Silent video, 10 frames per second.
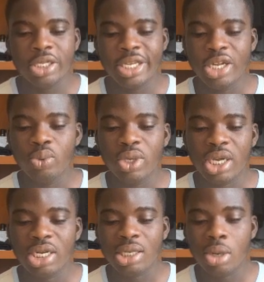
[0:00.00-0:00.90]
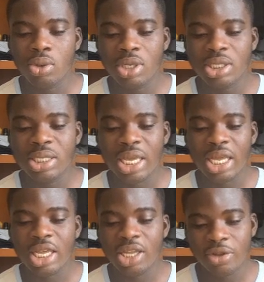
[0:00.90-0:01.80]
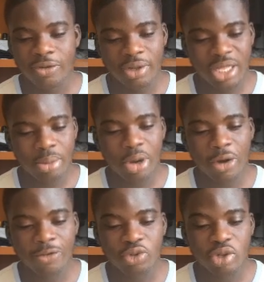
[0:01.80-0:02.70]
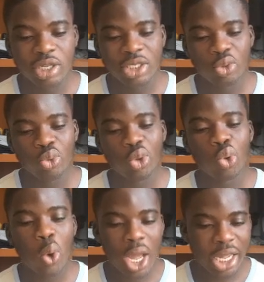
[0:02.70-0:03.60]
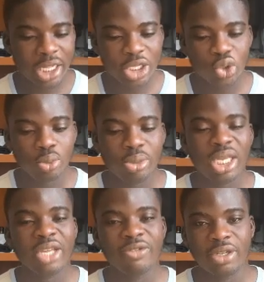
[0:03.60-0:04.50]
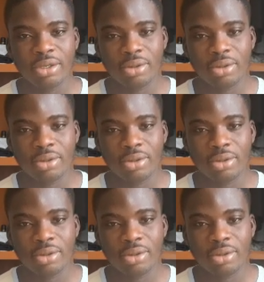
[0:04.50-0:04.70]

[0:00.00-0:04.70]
then we can calculate the number of units required to break even